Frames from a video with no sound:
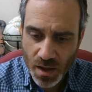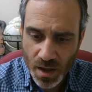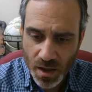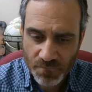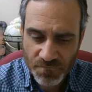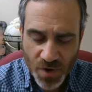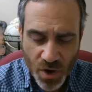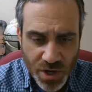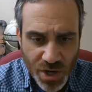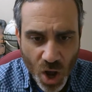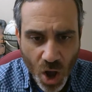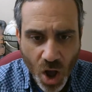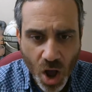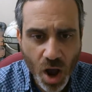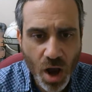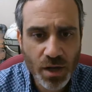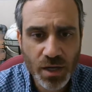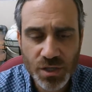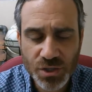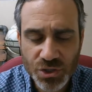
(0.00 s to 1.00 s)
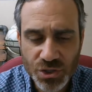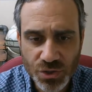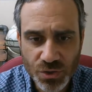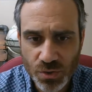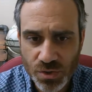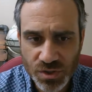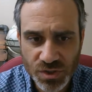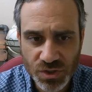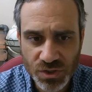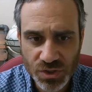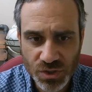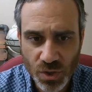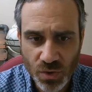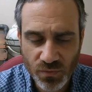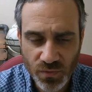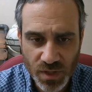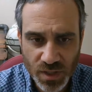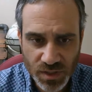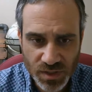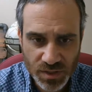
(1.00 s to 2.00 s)
very hawkish towards the
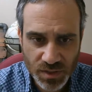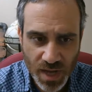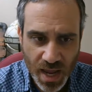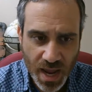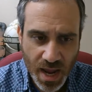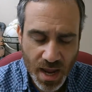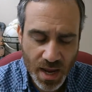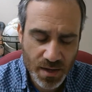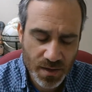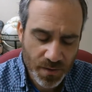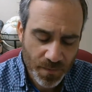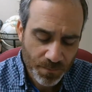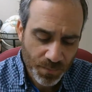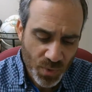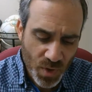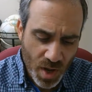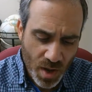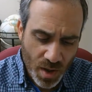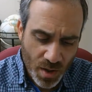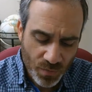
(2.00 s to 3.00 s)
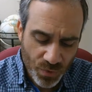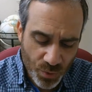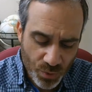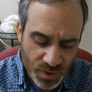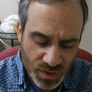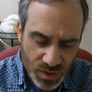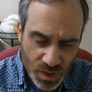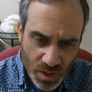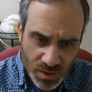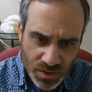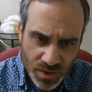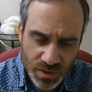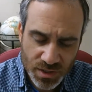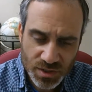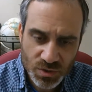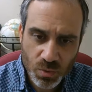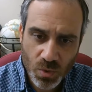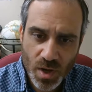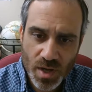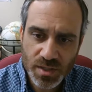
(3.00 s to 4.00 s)
Soviets, and the results of
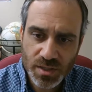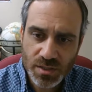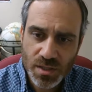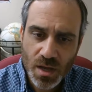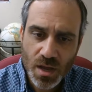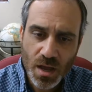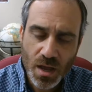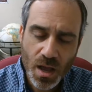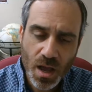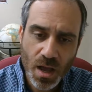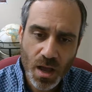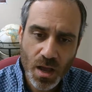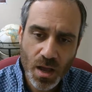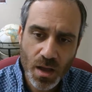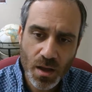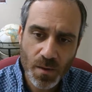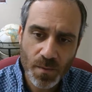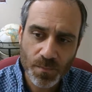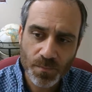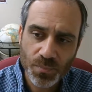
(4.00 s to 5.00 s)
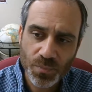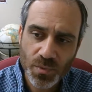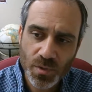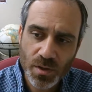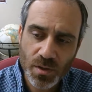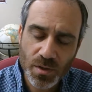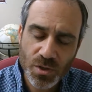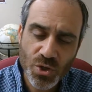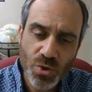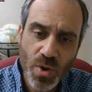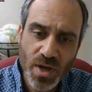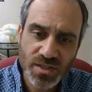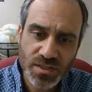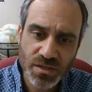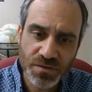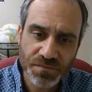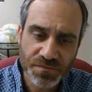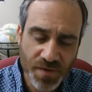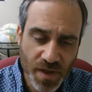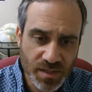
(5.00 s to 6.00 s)
this was U.S.
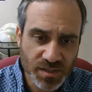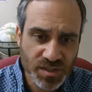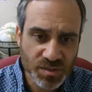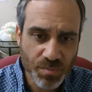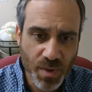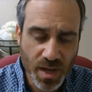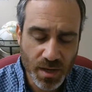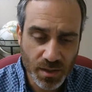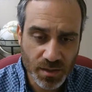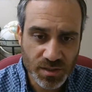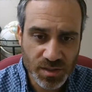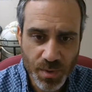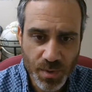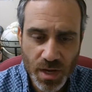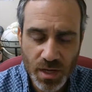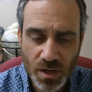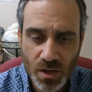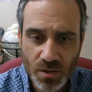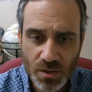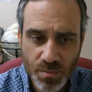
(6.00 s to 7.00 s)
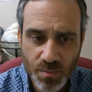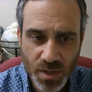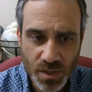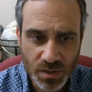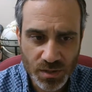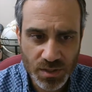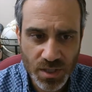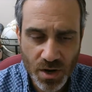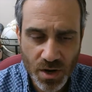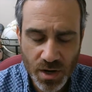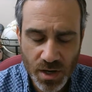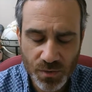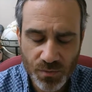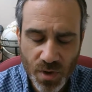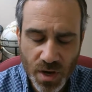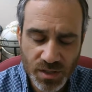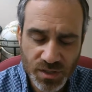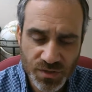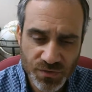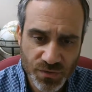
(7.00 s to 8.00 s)
defense spending on the military in
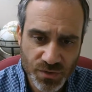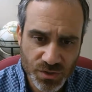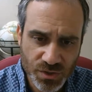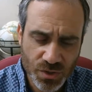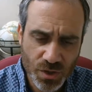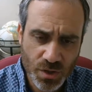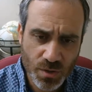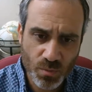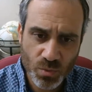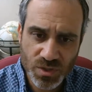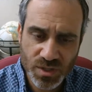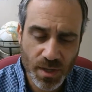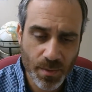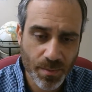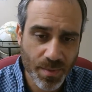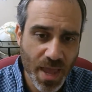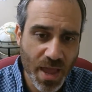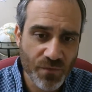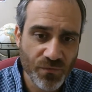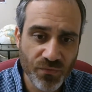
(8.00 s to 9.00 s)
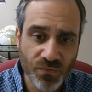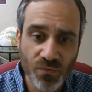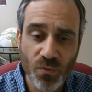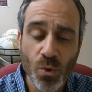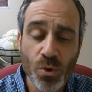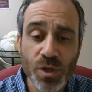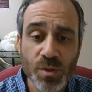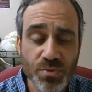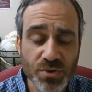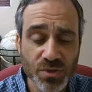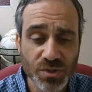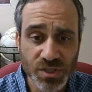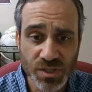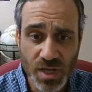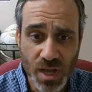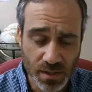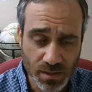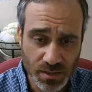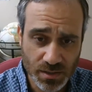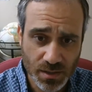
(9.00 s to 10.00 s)
Reagan's first term was up
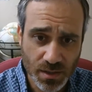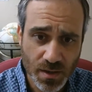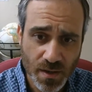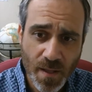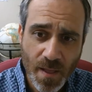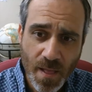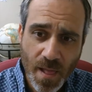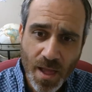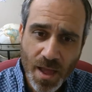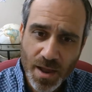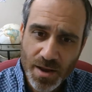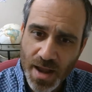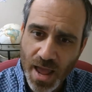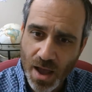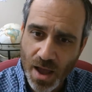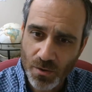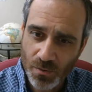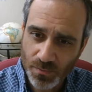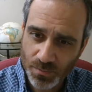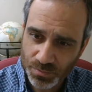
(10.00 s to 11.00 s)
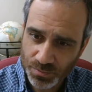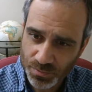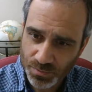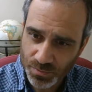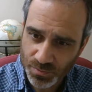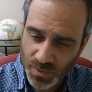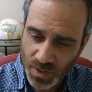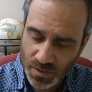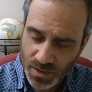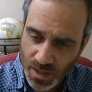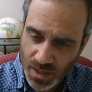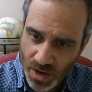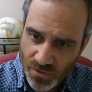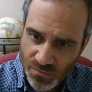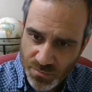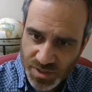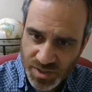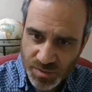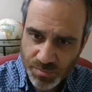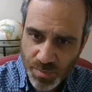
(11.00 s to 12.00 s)
40%. Now, the
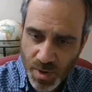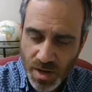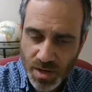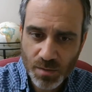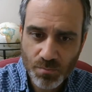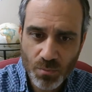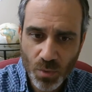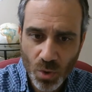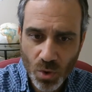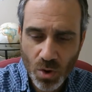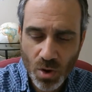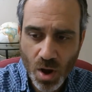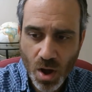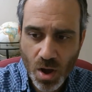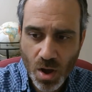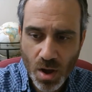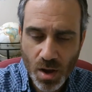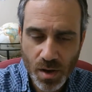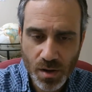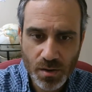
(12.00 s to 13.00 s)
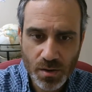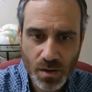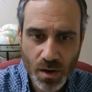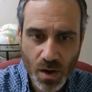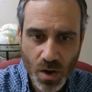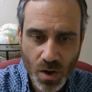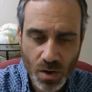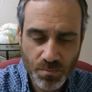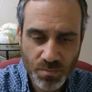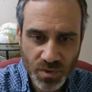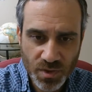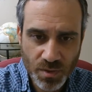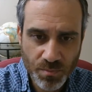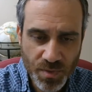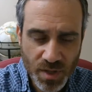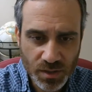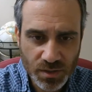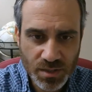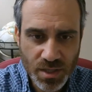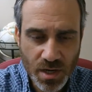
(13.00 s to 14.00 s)
government's spending more on the
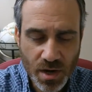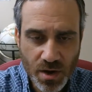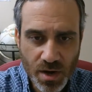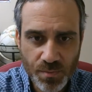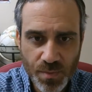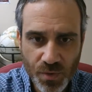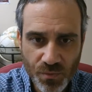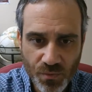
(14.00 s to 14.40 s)
military, but